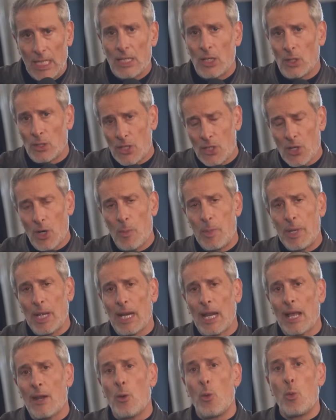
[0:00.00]
Now, there's going to be a
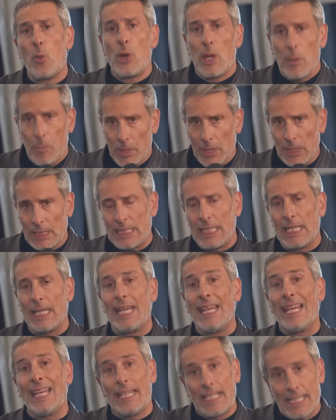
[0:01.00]
lot of
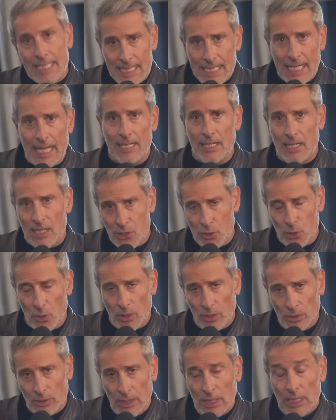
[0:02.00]
rebuilding inside
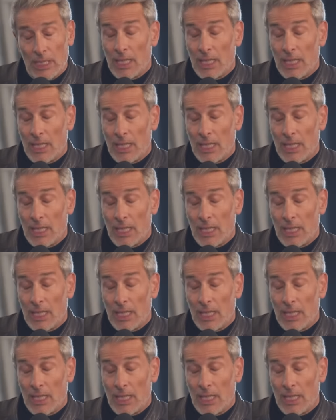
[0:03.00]
Israel,